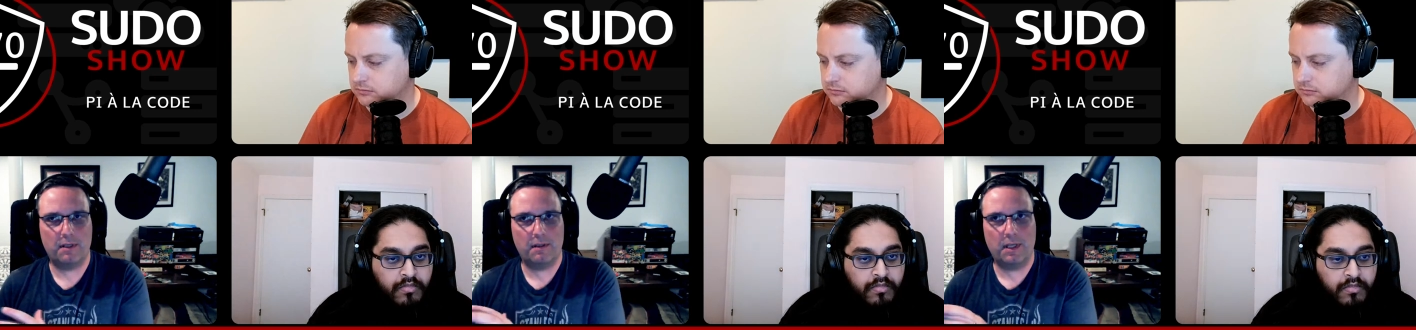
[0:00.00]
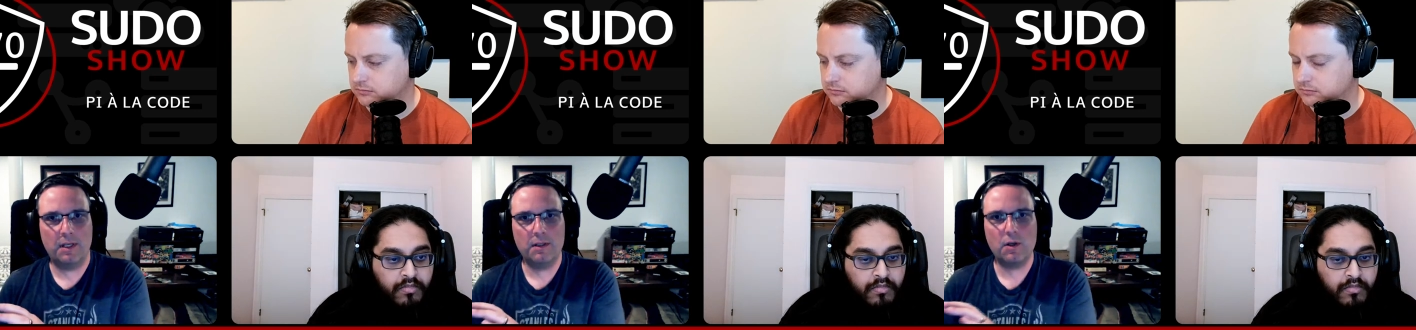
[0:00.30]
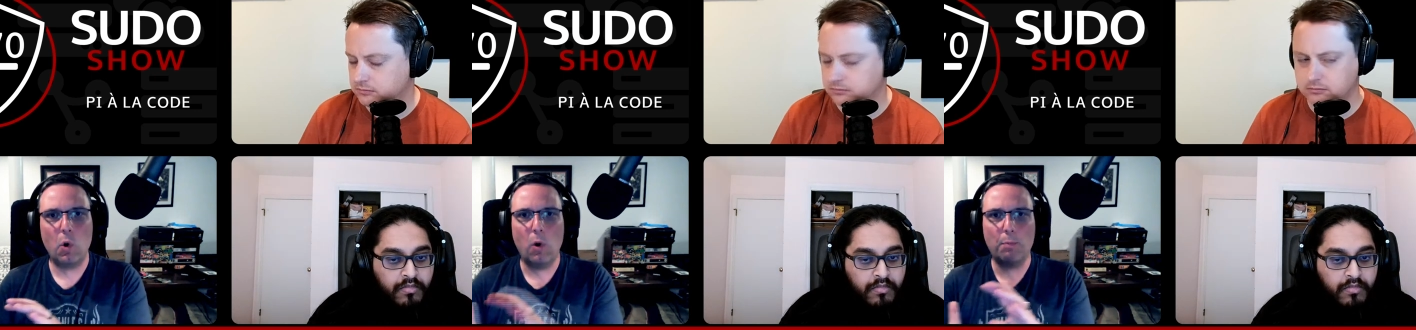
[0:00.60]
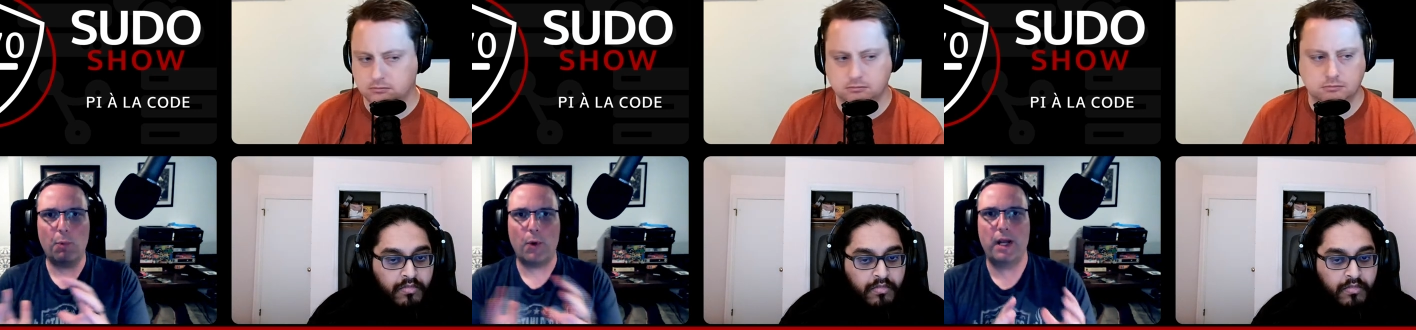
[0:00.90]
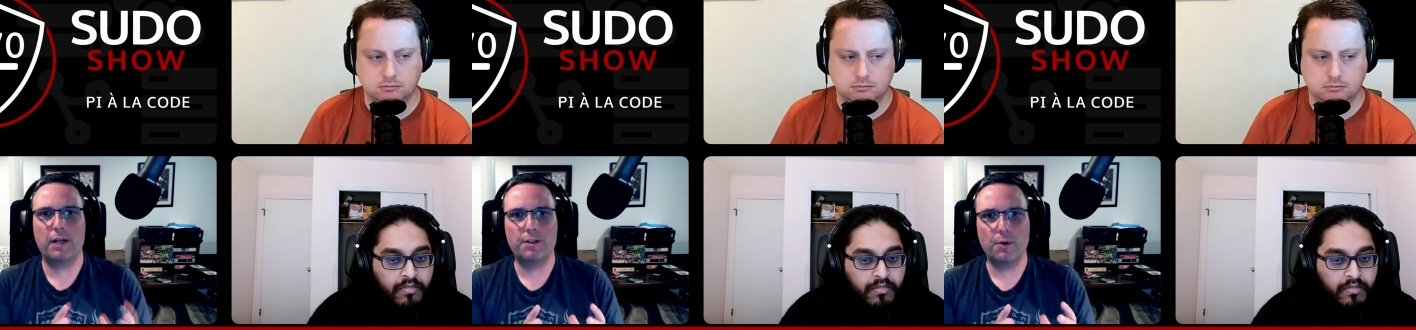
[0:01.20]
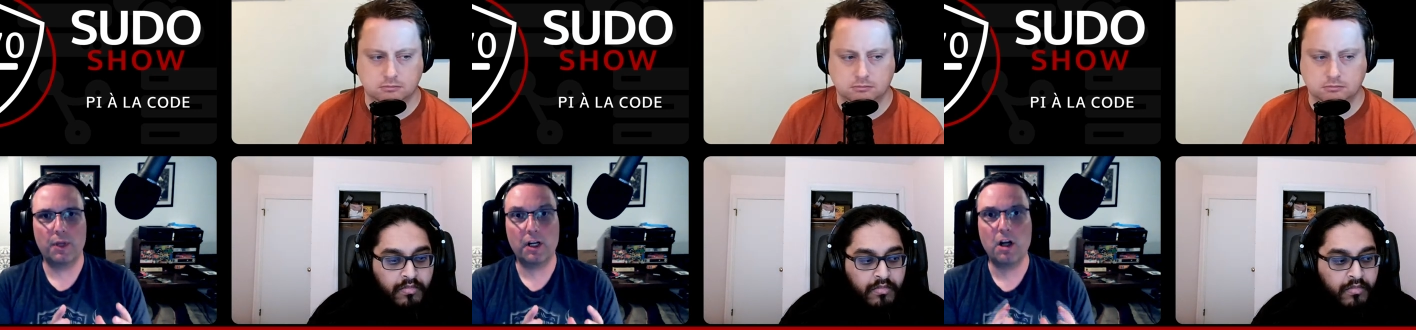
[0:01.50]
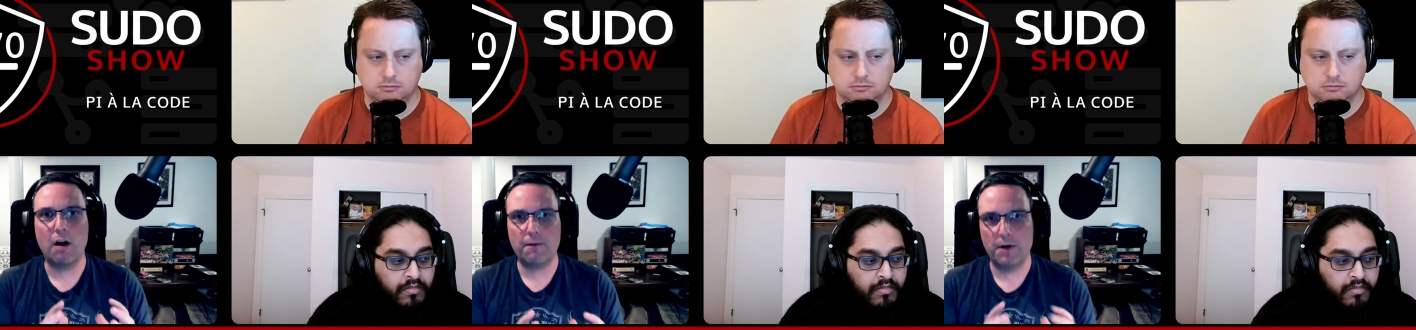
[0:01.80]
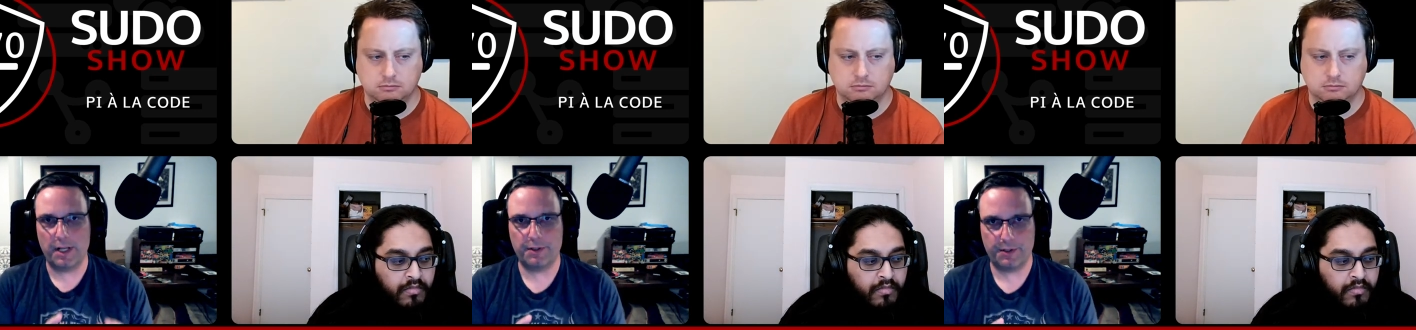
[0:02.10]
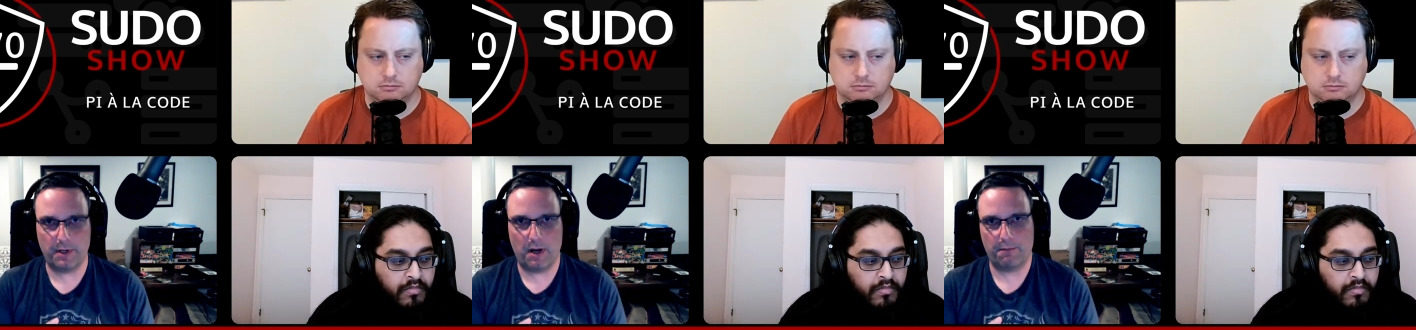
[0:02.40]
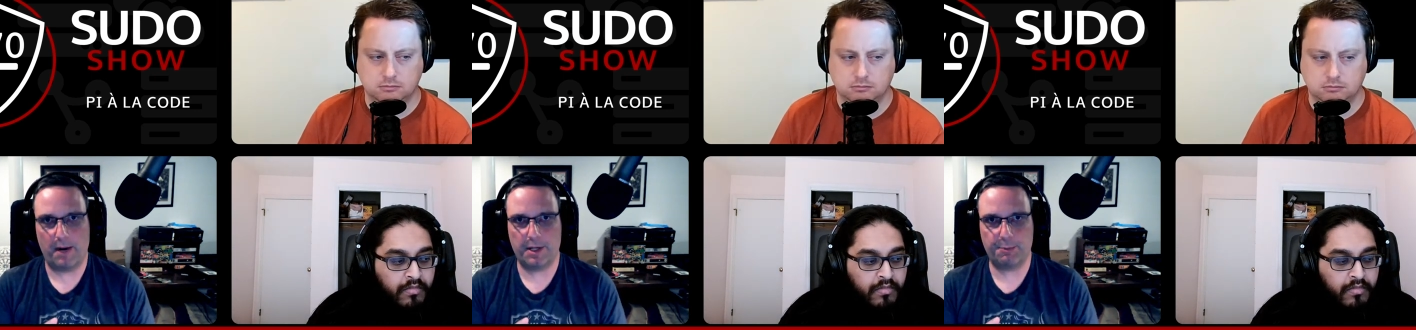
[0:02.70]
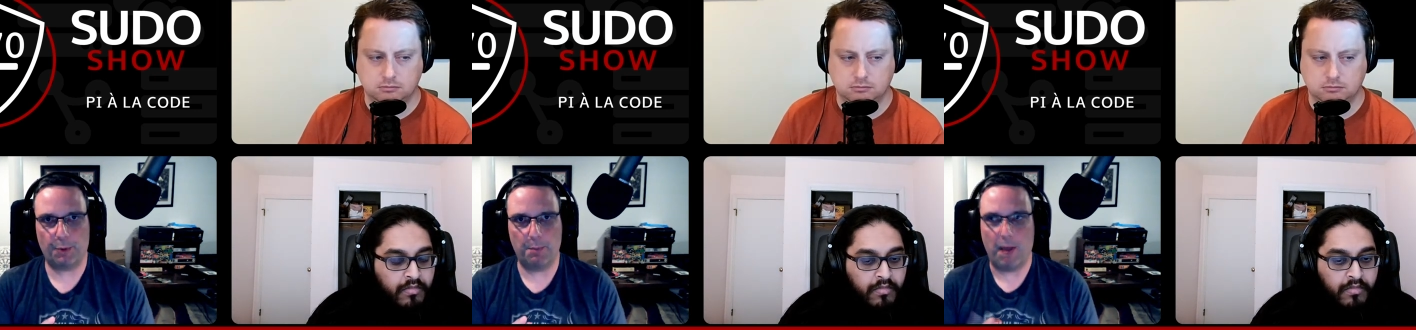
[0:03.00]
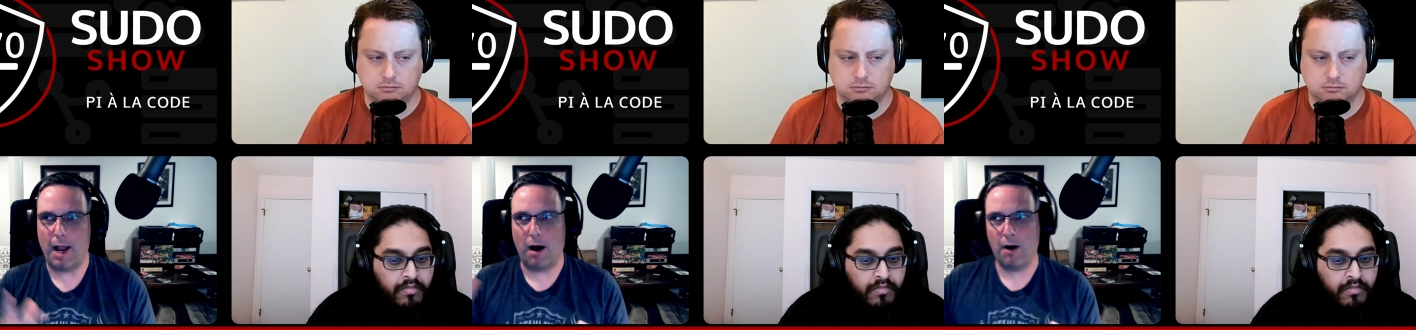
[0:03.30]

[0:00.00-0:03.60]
Speaker 1: incorporate into the governance of Raspberry Pi?